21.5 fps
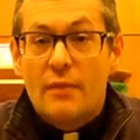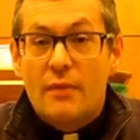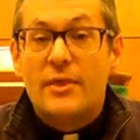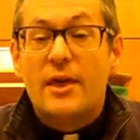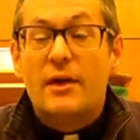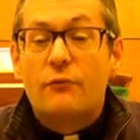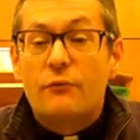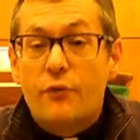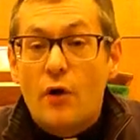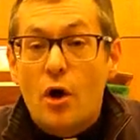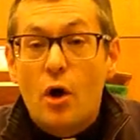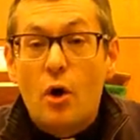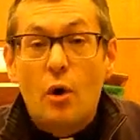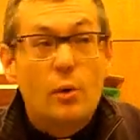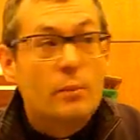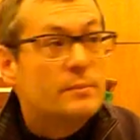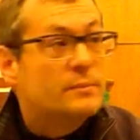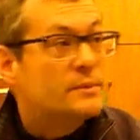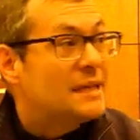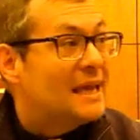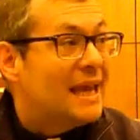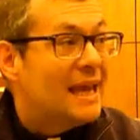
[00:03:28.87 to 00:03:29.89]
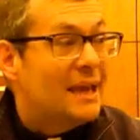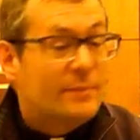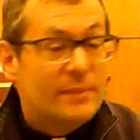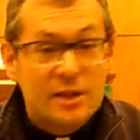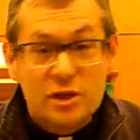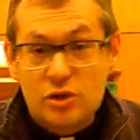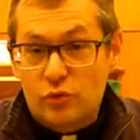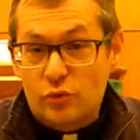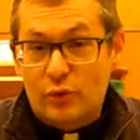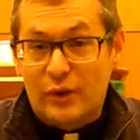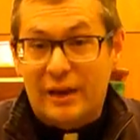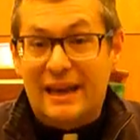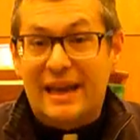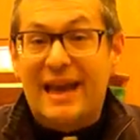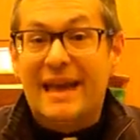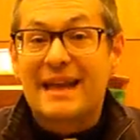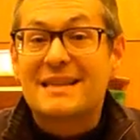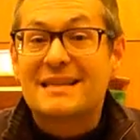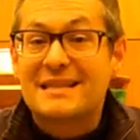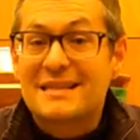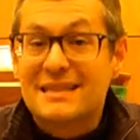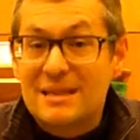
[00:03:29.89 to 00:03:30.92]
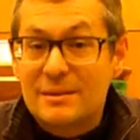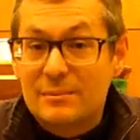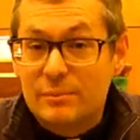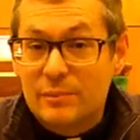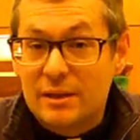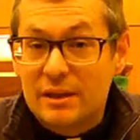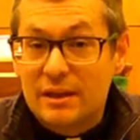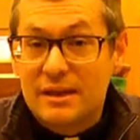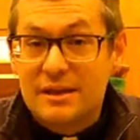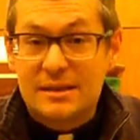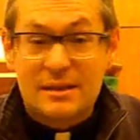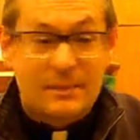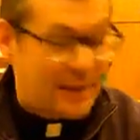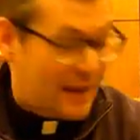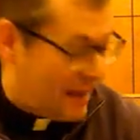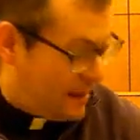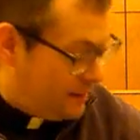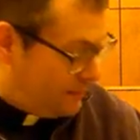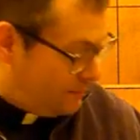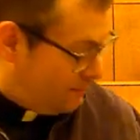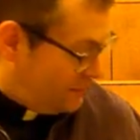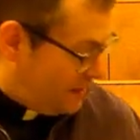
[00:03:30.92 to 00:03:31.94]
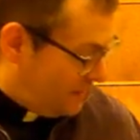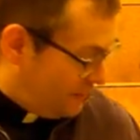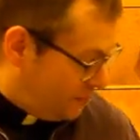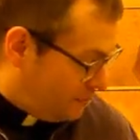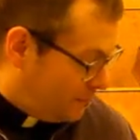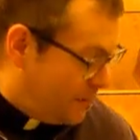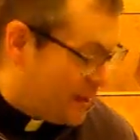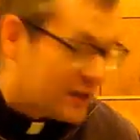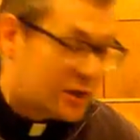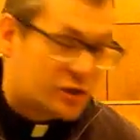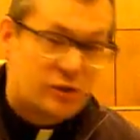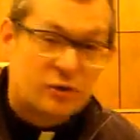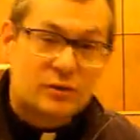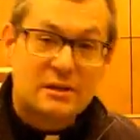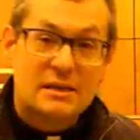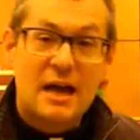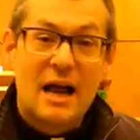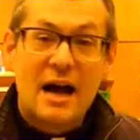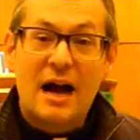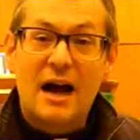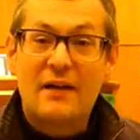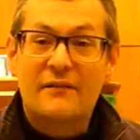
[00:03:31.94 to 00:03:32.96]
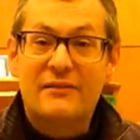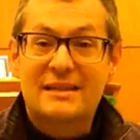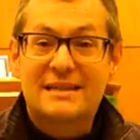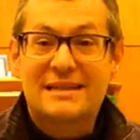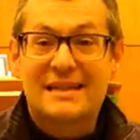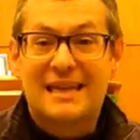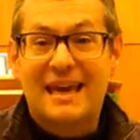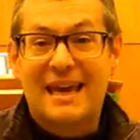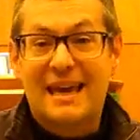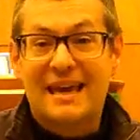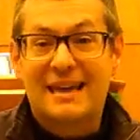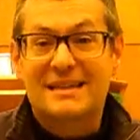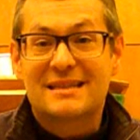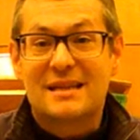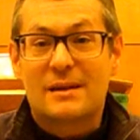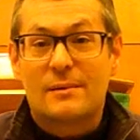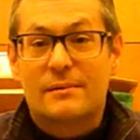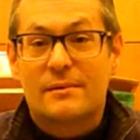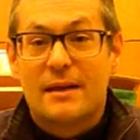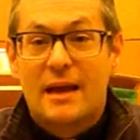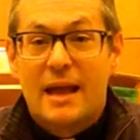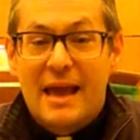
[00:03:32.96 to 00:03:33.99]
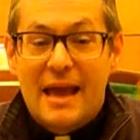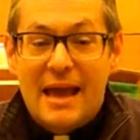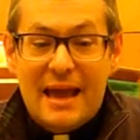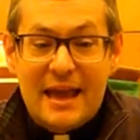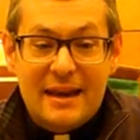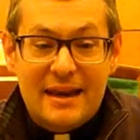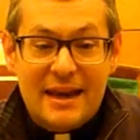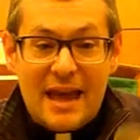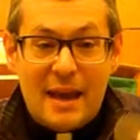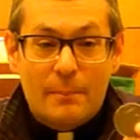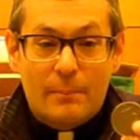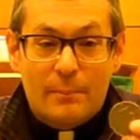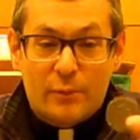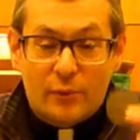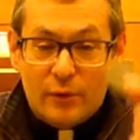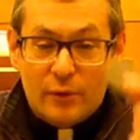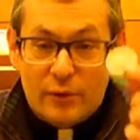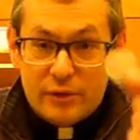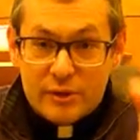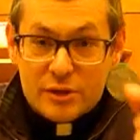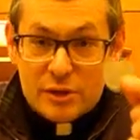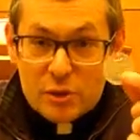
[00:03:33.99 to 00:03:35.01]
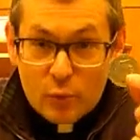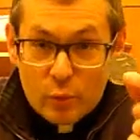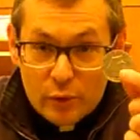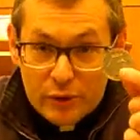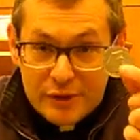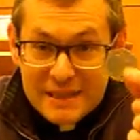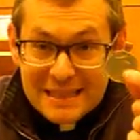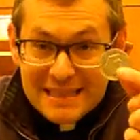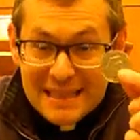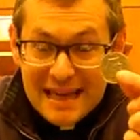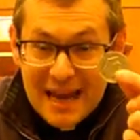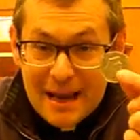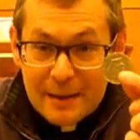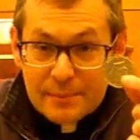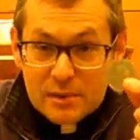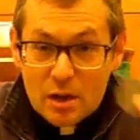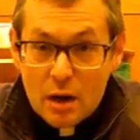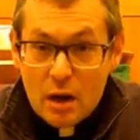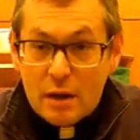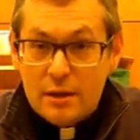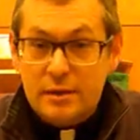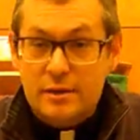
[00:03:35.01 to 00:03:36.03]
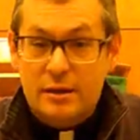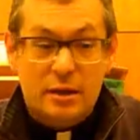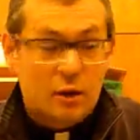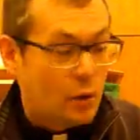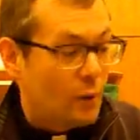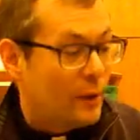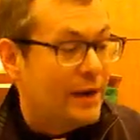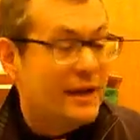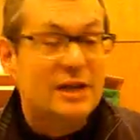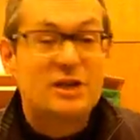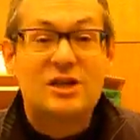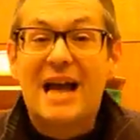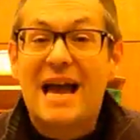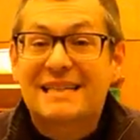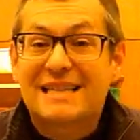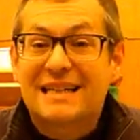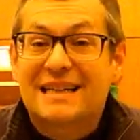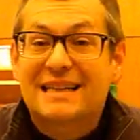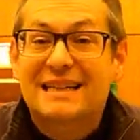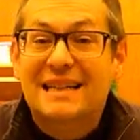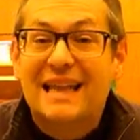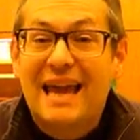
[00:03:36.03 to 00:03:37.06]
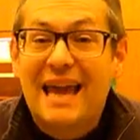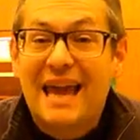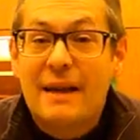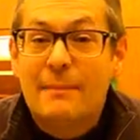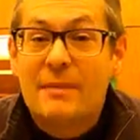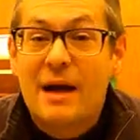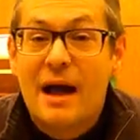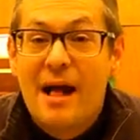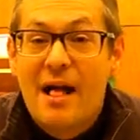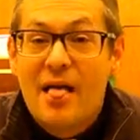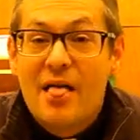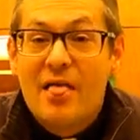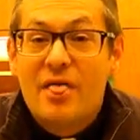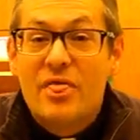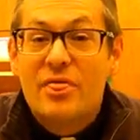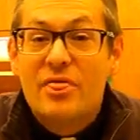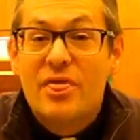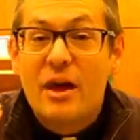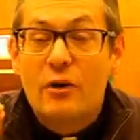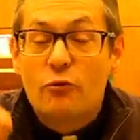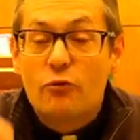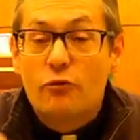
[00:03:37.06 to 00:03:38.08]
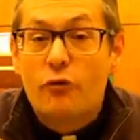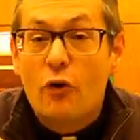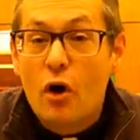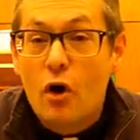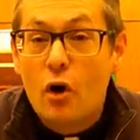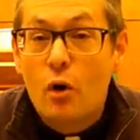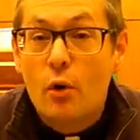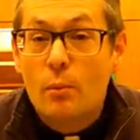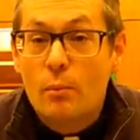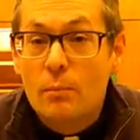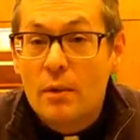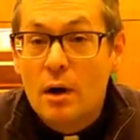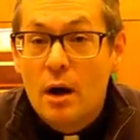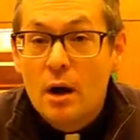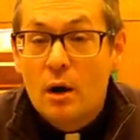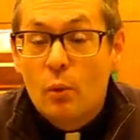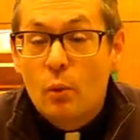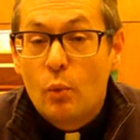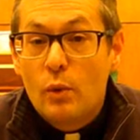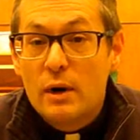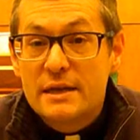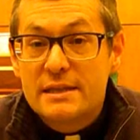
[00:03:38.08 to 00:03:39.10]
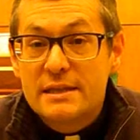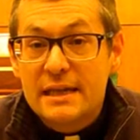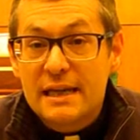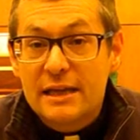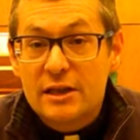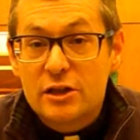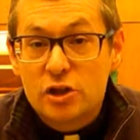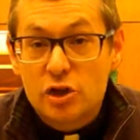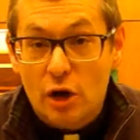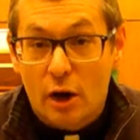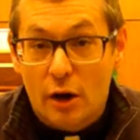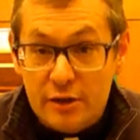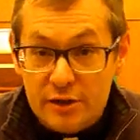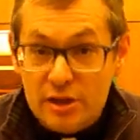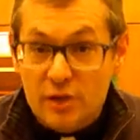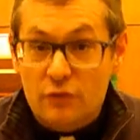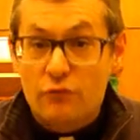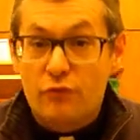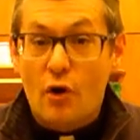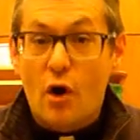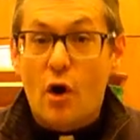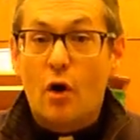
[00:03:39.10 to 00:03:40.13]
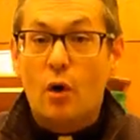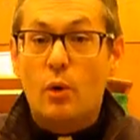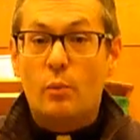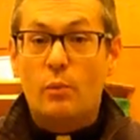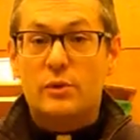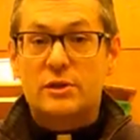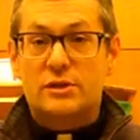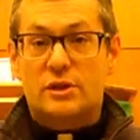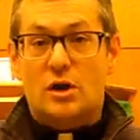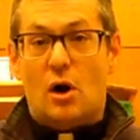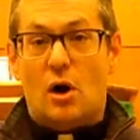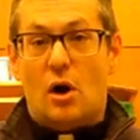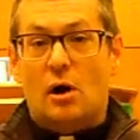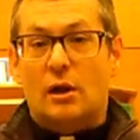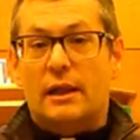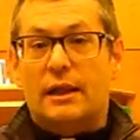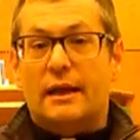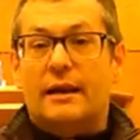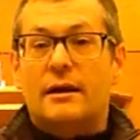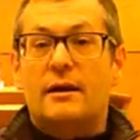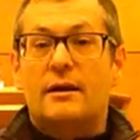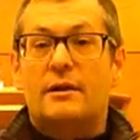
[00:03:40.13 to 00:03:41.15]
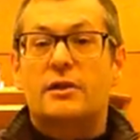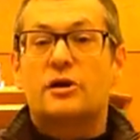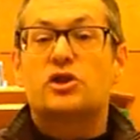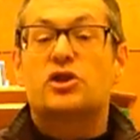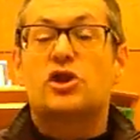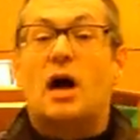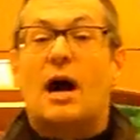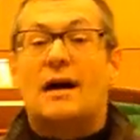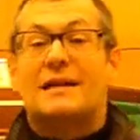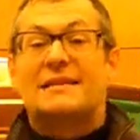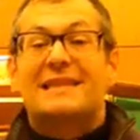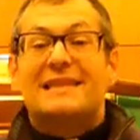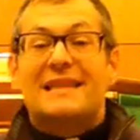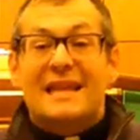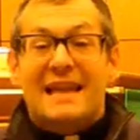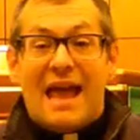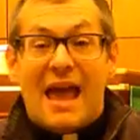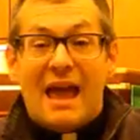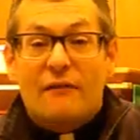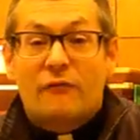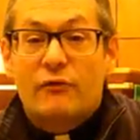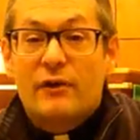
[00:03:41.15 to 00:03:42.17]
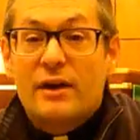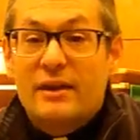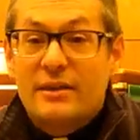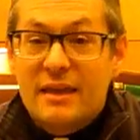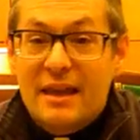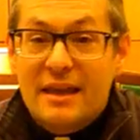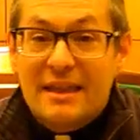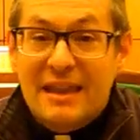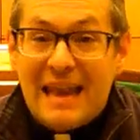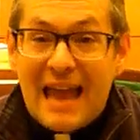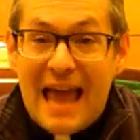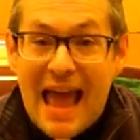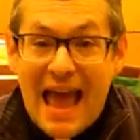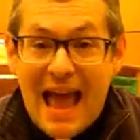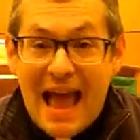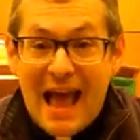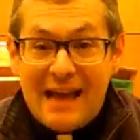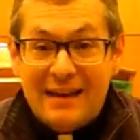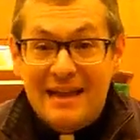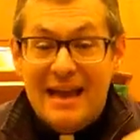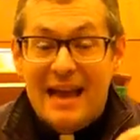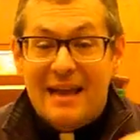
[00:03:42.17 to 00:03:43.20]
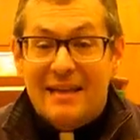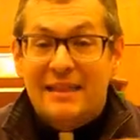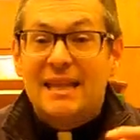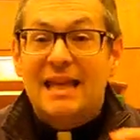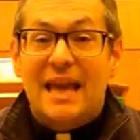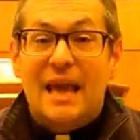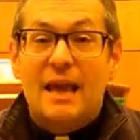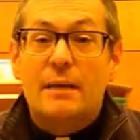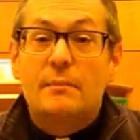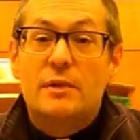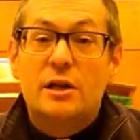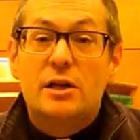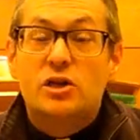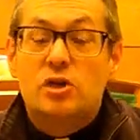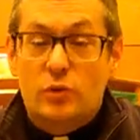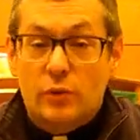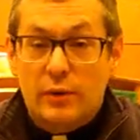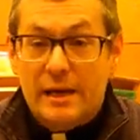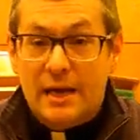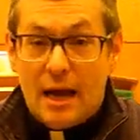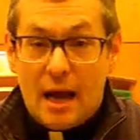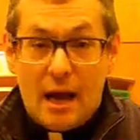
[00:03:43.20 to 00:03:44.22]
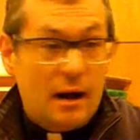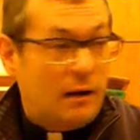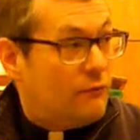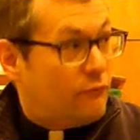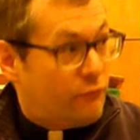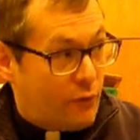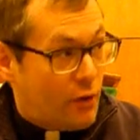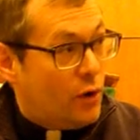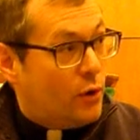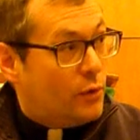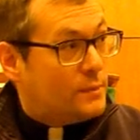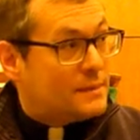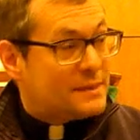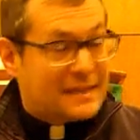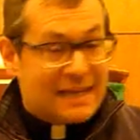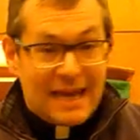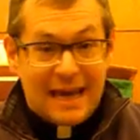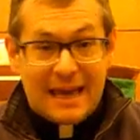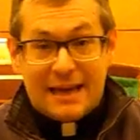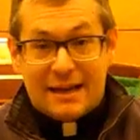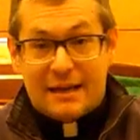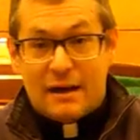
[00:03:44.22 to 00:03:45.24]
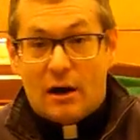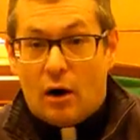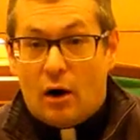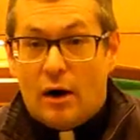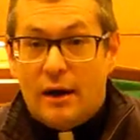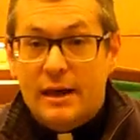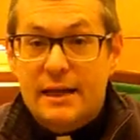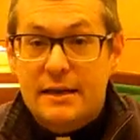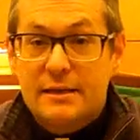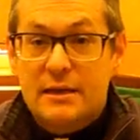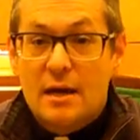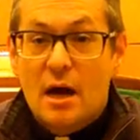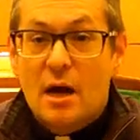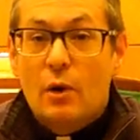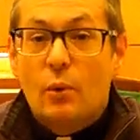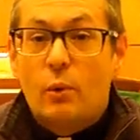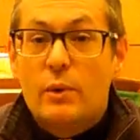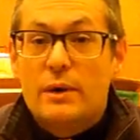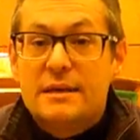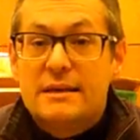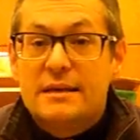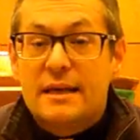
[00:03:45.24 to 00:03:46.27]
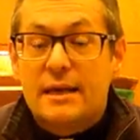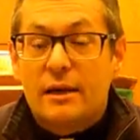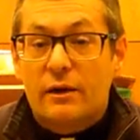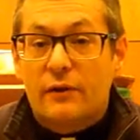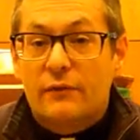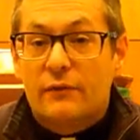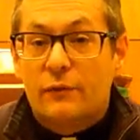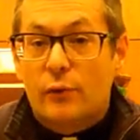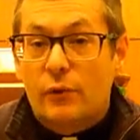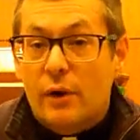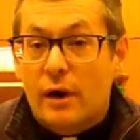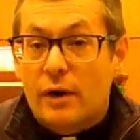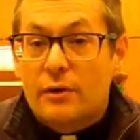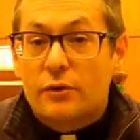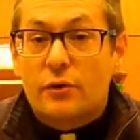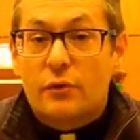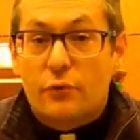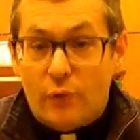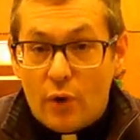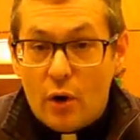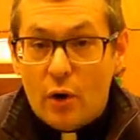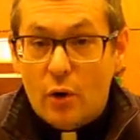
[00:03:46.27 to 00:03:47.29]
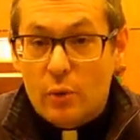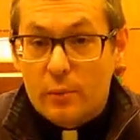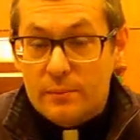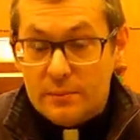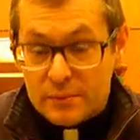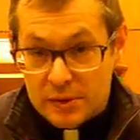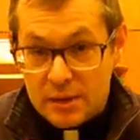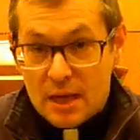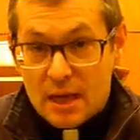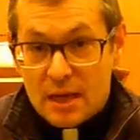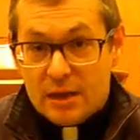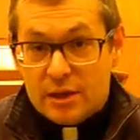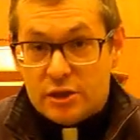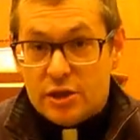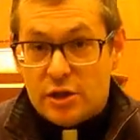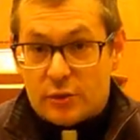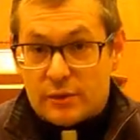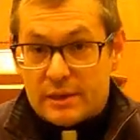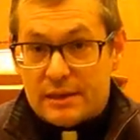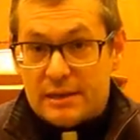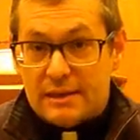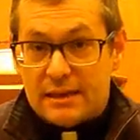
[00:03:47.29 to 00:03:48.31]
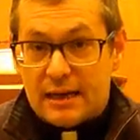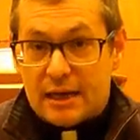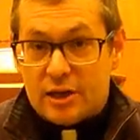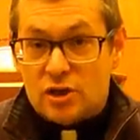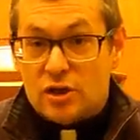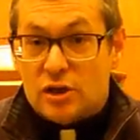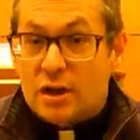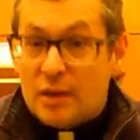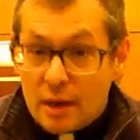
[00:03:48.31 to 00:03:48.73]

that Rome's imagery and symbolism and even pictures of its kings and emperors were stamped onto the coinage as a claim that Rome was in charge, that Rome was calling the shots, and that everything that had the imagery of Rome's king on it was therefore under Rome's jurisdiction.